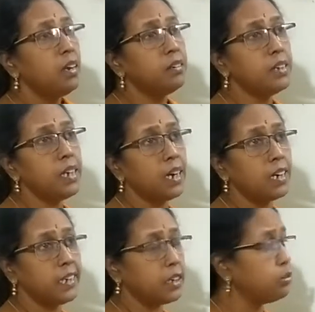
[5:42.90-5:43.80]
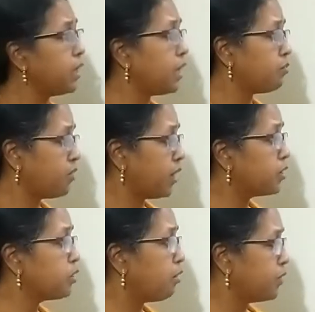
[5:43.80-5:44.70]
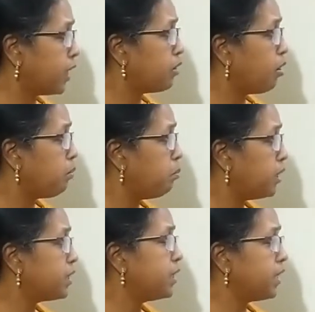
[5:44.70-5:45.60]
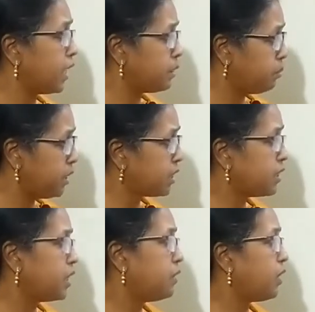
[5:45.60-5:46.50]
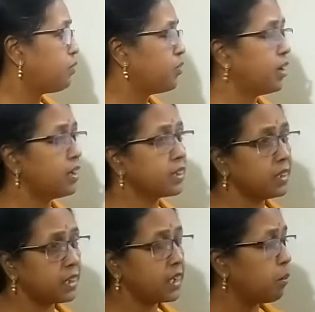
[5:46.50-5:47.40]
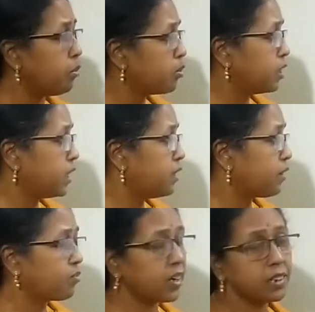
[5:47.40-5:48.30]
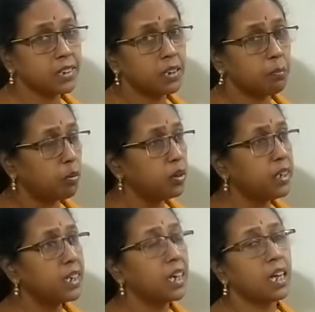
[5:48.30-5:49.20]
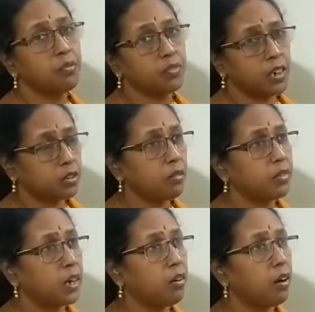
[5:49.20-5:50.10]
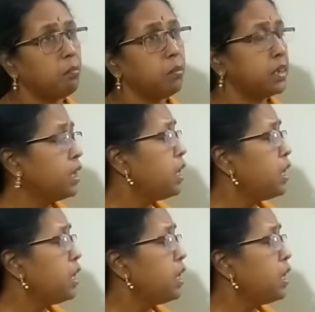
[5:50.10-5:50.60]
real day-to-day affairs of the government, in the administrative affairs, in the democratic affairs, in the political affairs of the government.